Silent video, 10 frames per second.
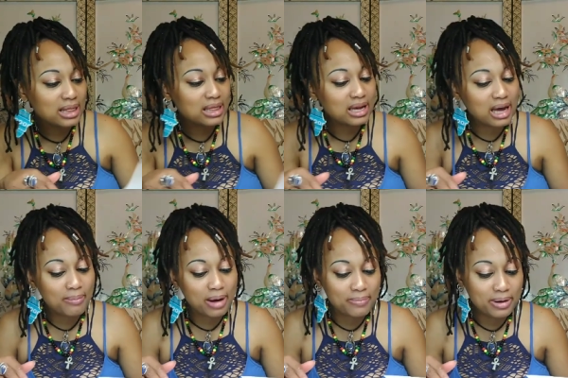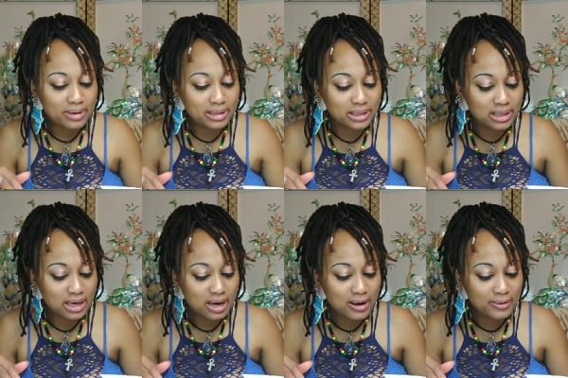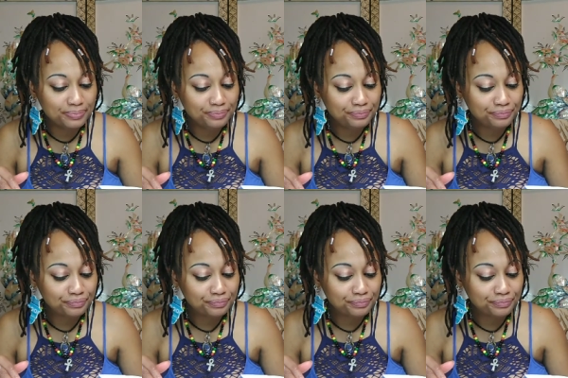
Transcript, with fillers: I think I might be missing um